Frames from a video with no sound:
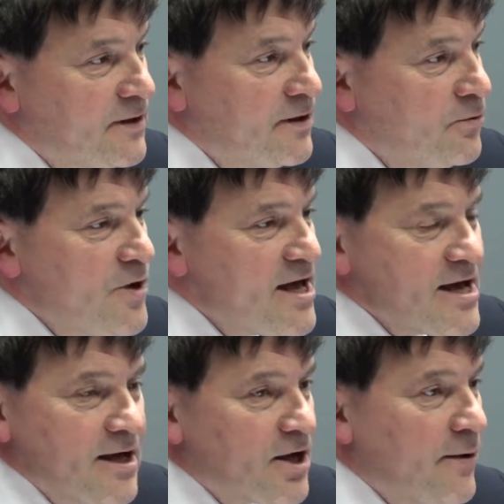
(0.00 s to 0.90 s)

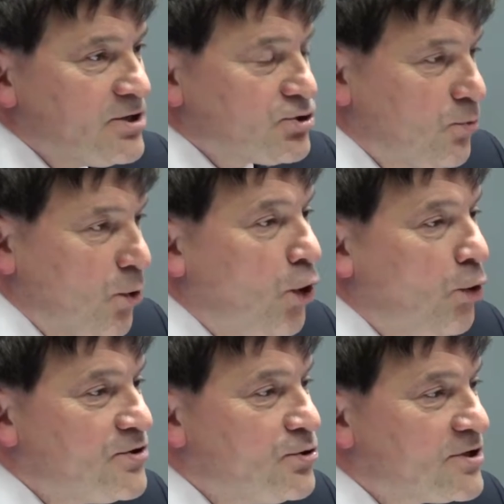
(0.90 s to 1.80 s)
We're going to war
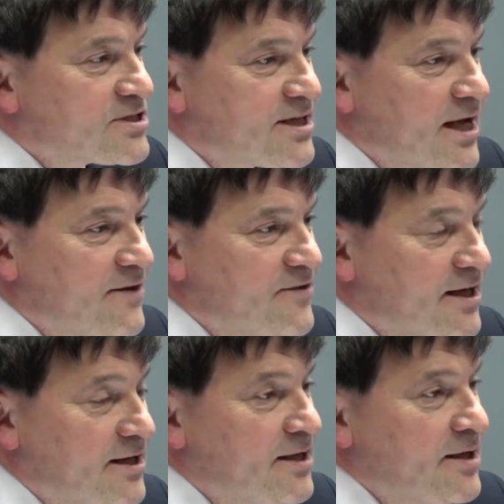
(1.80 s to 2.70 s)
with
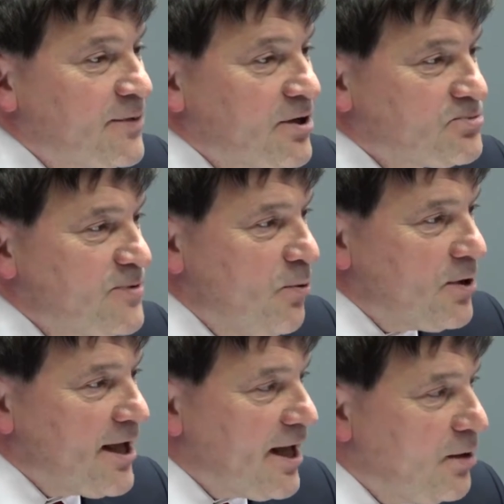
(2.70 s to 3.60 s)
Yugoslavia because we
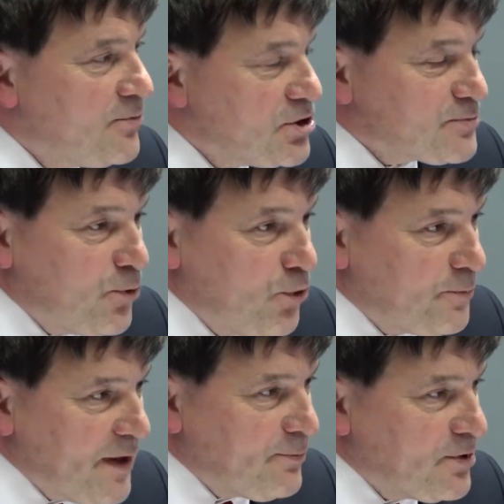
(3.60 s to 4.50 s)
want to help those poor
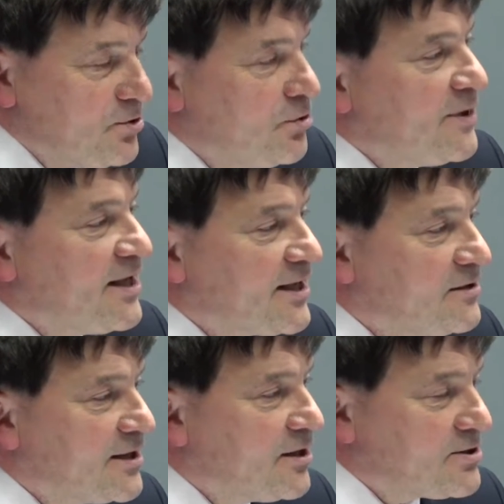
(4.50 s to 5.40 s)
people who are being
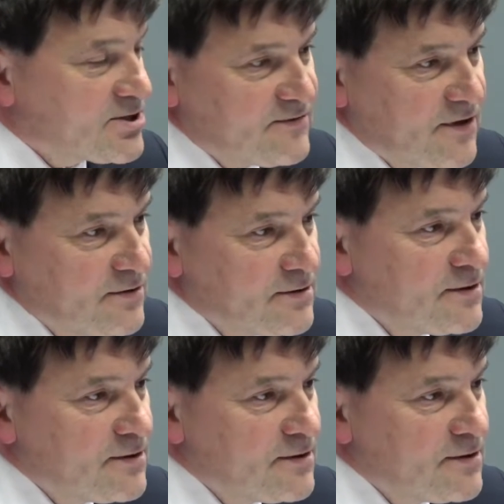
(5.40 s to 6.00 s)
killed in Kosovo.